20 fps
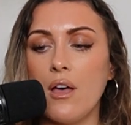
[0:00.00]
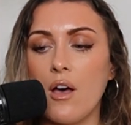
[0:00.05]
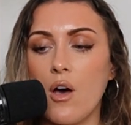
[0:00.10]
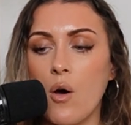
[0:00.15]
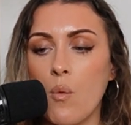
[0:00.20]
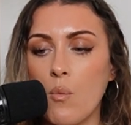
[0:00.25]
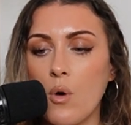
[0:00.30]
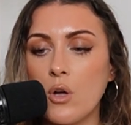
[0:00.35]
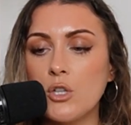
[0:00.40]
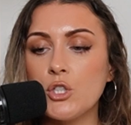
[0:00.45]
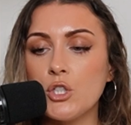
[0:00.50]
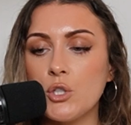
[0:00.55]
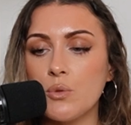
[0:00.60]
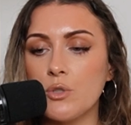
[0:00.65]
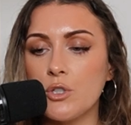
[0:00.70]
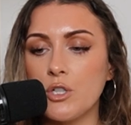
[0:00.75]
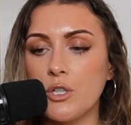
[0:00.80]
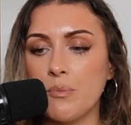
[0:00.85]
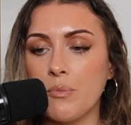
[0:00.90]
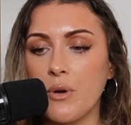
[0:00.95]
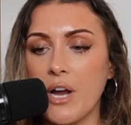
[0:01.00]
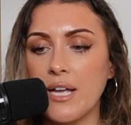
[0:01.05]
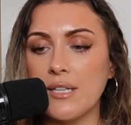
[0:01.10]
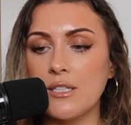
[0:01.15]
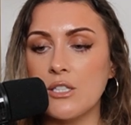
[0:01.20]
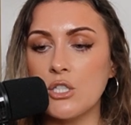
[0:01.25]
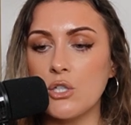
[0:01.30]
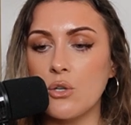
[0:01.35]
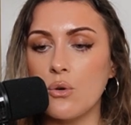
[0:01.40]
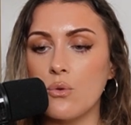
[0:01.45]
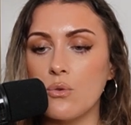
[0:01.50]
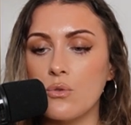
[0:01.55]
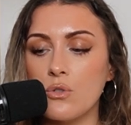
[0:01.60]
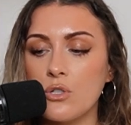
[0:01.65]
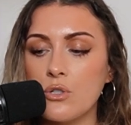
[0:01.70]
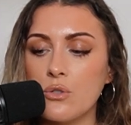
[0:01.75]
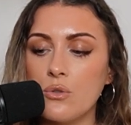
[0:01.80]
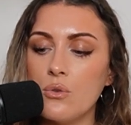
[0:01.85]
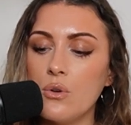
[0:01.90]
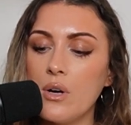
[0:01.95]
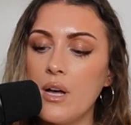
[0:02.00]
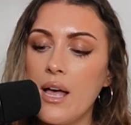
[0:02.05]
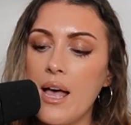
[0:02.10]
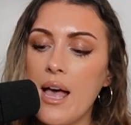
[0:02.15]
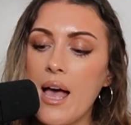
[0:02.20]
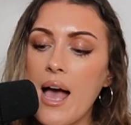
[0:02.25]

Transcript: on what jewellery brand to go to,